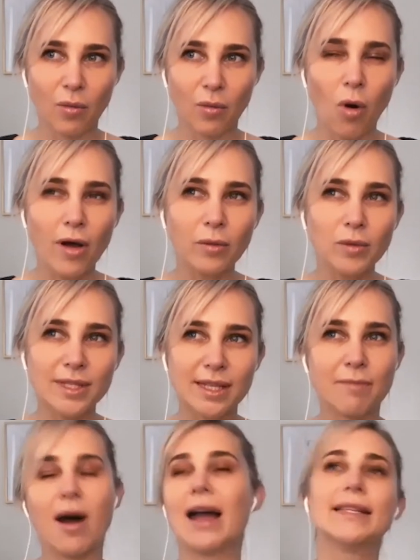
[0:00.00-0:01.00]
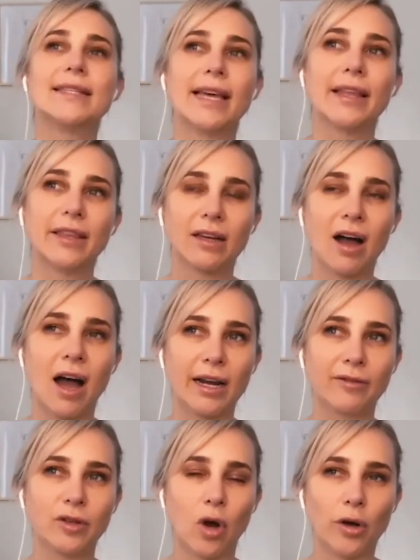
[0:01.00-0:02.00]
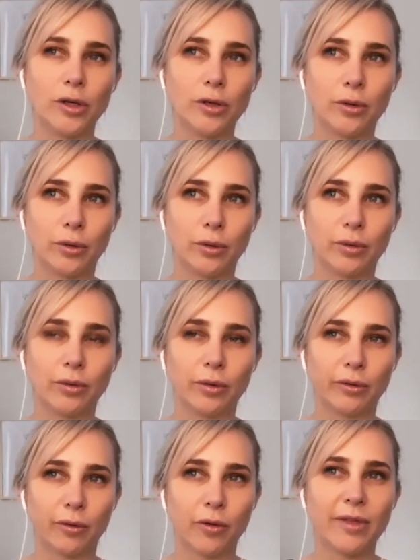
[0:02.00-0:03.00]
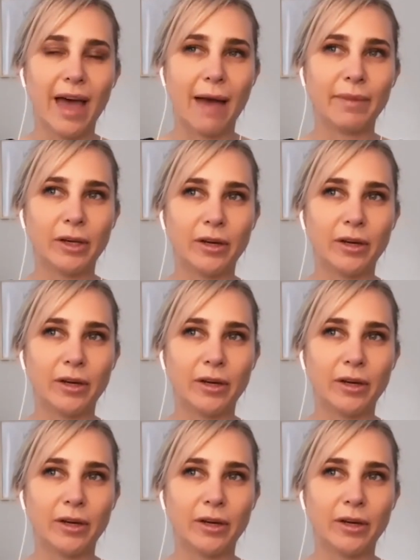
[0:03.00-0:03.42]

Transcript: What was the mindset that kind of got you through that?